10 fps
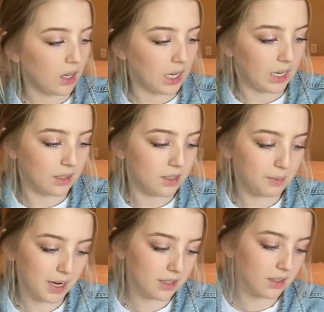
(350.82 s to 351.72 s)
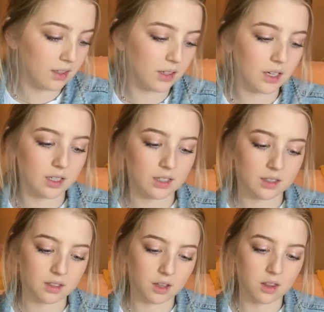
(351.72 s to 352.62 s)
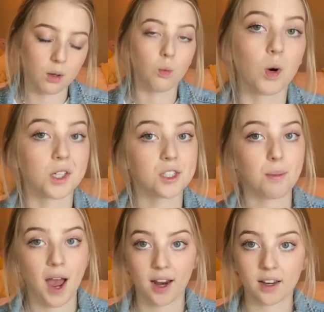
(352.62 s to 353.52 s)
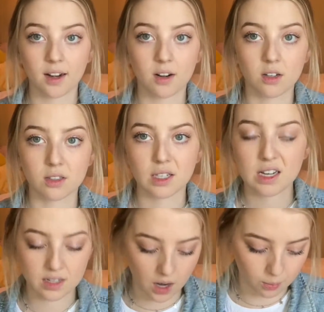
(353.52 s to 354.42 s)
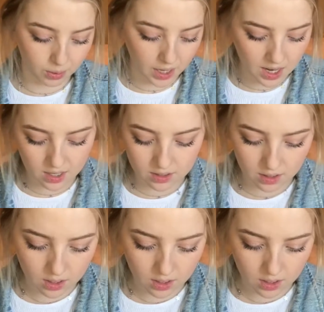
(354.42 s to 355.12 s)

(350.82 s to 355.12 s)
It's basically the worst packet on the entire planet.